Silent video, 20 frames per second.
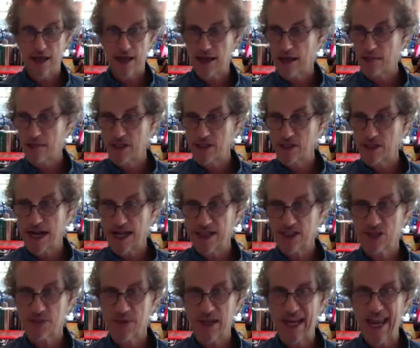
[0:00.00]
mentioned I'd
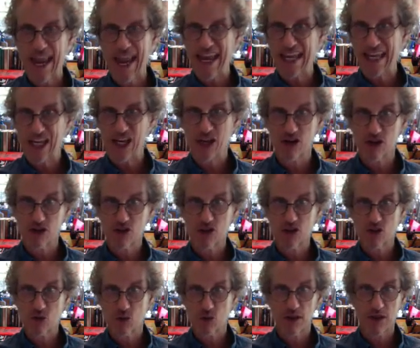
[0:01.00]
spent 8 years
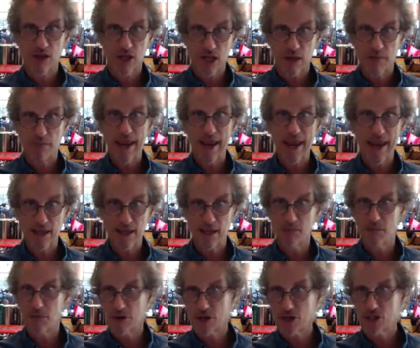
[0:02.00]
doing the companion
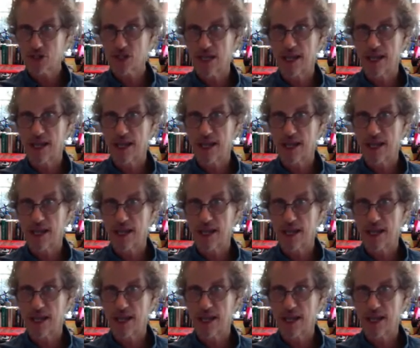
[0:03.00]
books